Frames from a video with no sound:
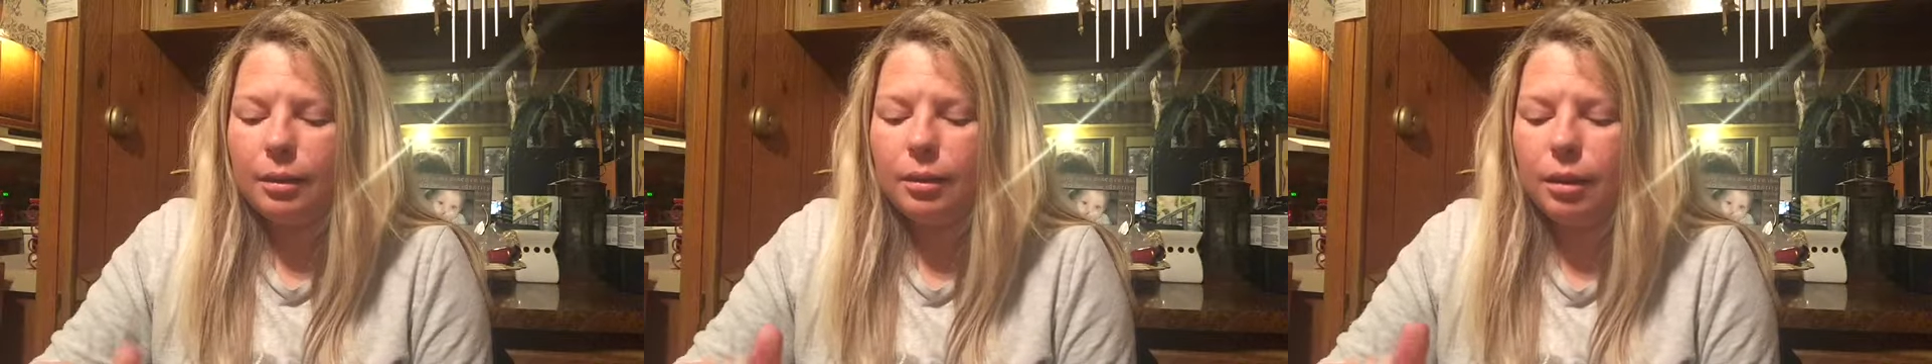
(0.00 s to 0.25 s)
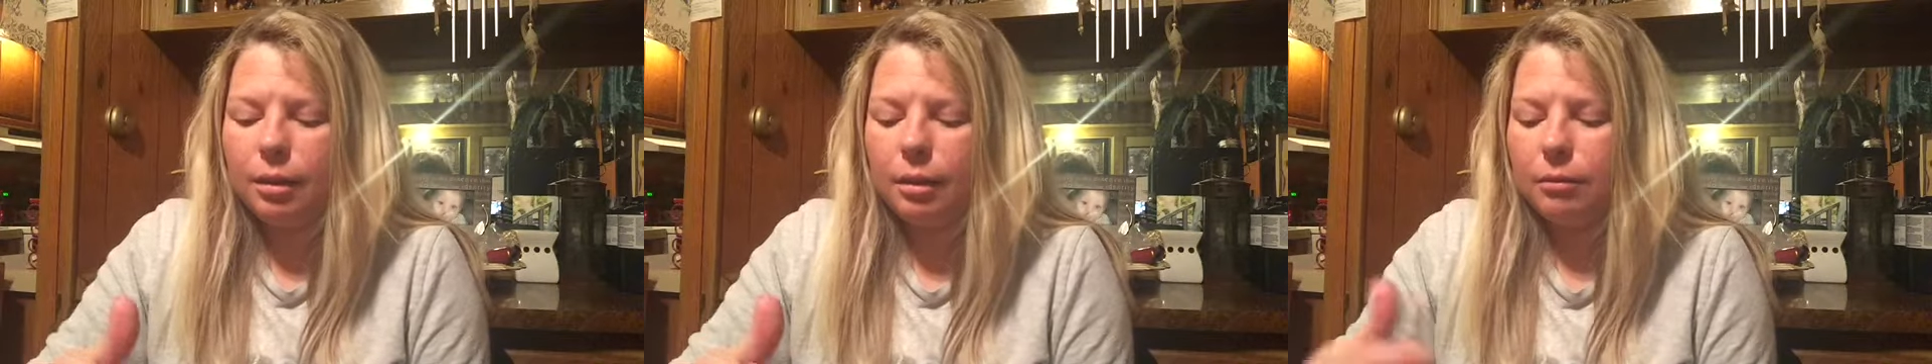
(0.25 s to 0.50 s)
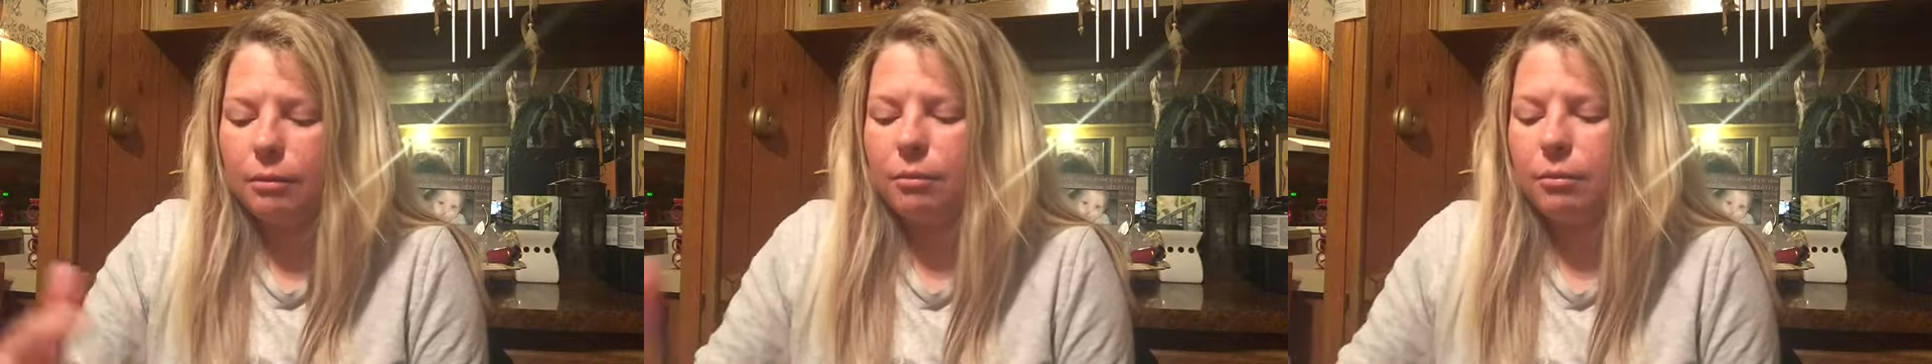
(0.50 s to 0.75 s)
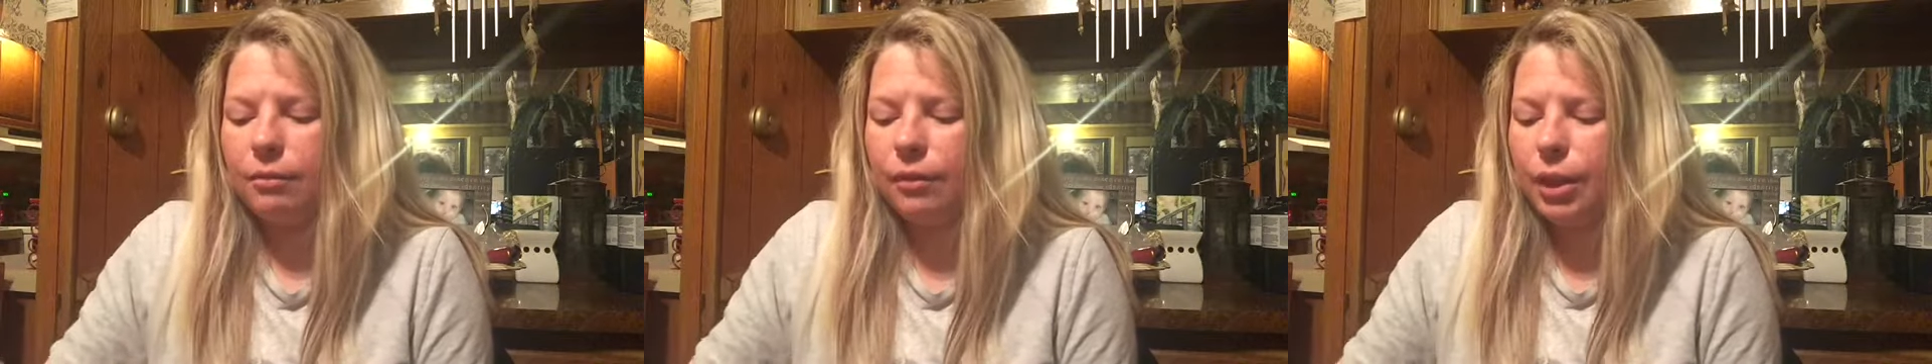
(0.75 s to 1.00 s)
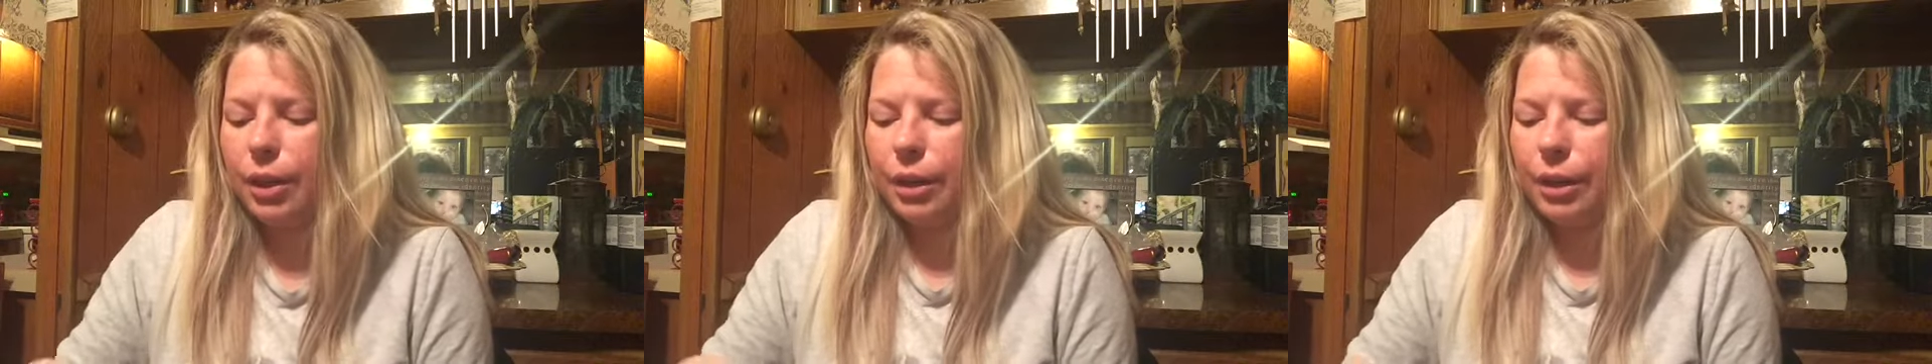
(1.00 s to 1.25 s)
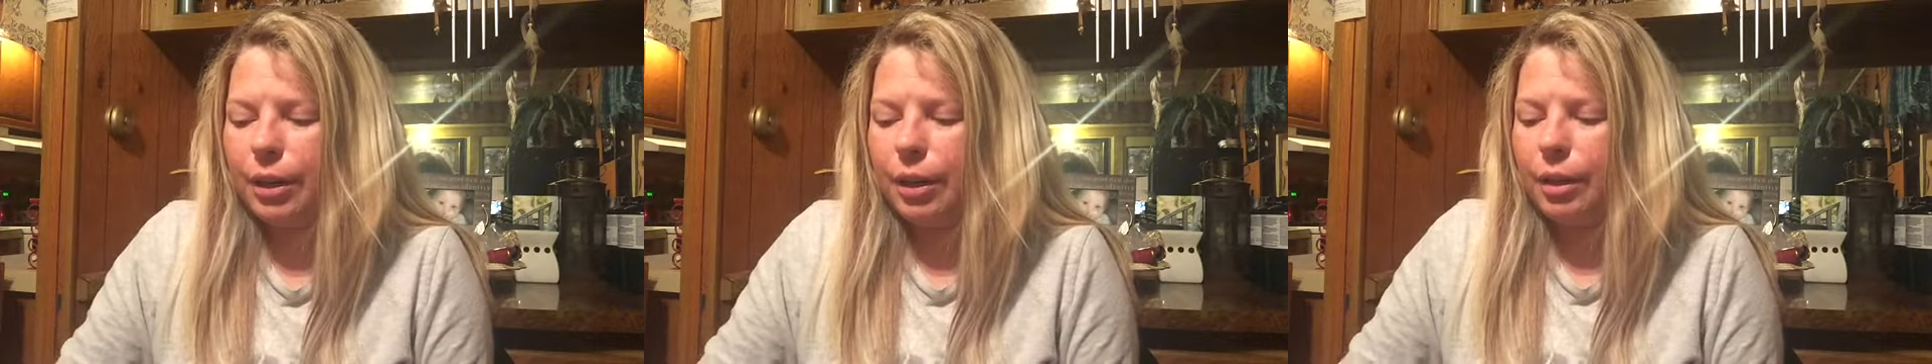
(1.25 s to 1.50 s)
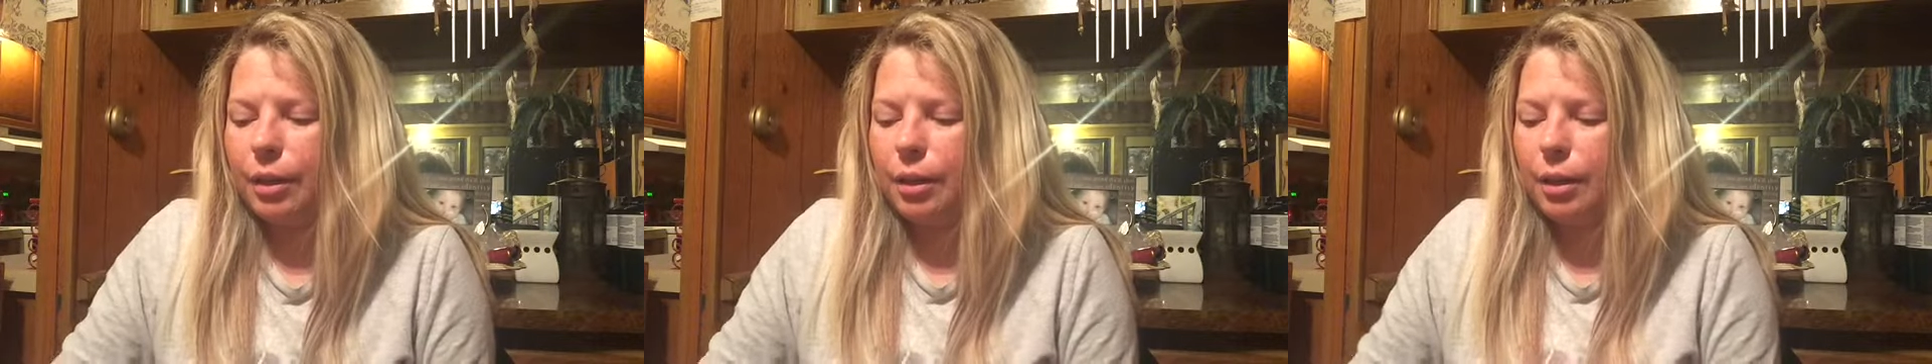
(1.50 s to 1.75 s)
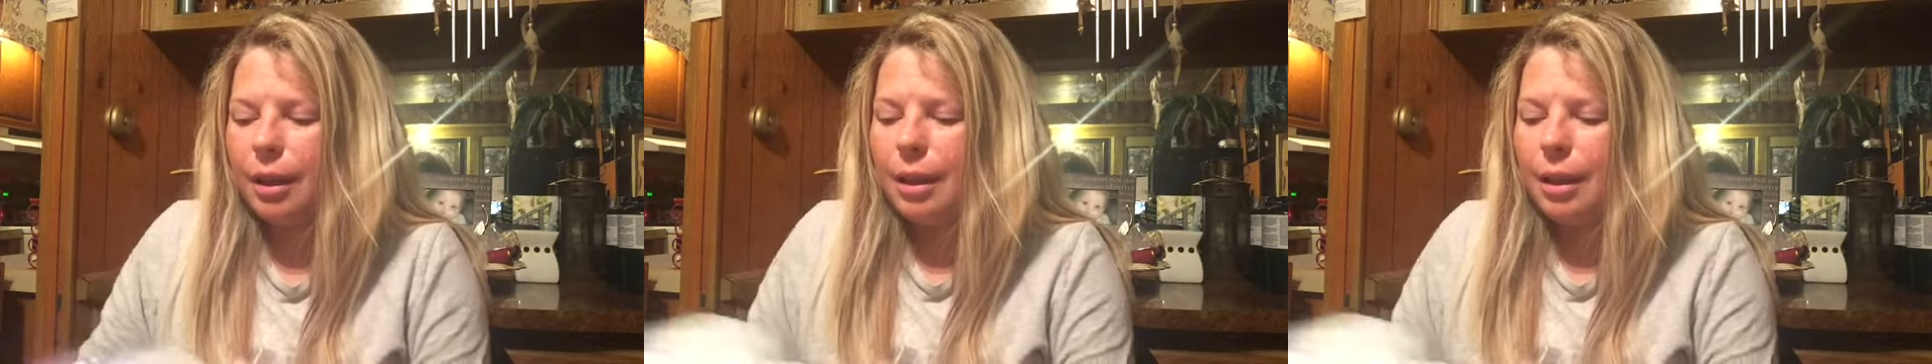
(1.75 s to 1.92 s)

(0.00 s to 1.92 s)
Not a very good.